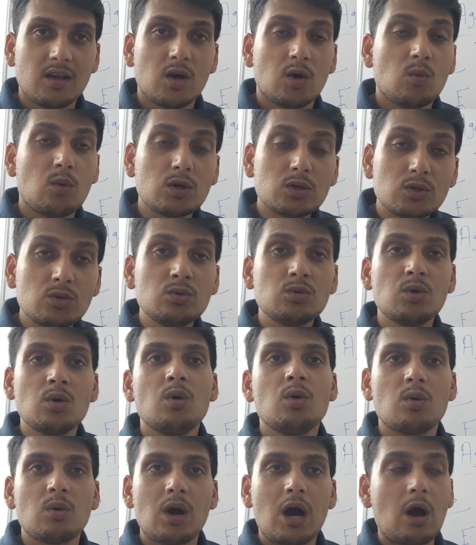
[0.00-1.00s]
What to
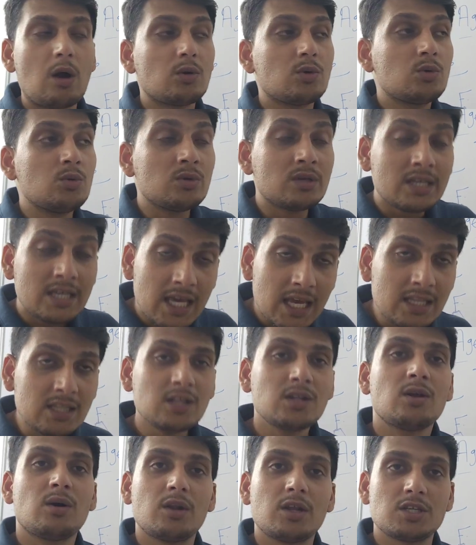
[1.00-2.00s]
know? How to gain
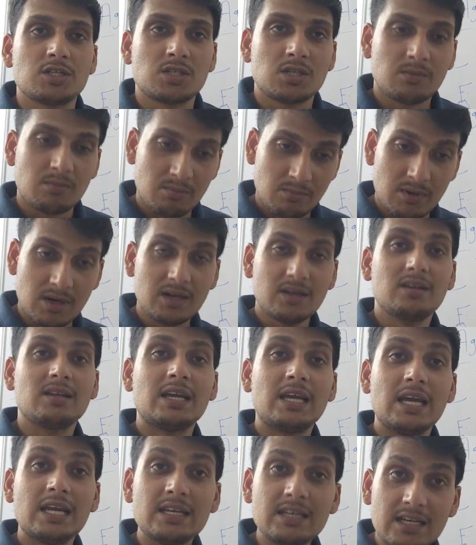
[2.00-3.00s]
the knowledge?
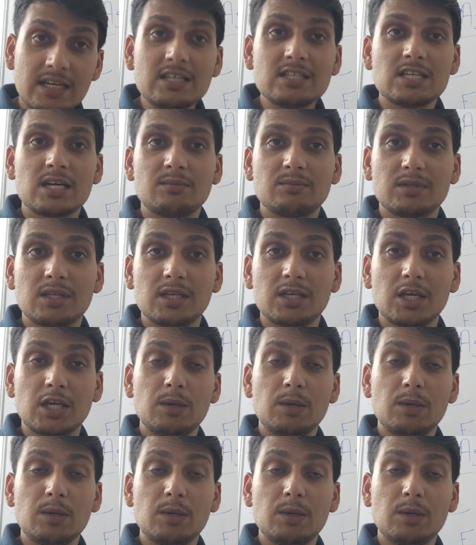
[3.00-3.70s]
But he did something.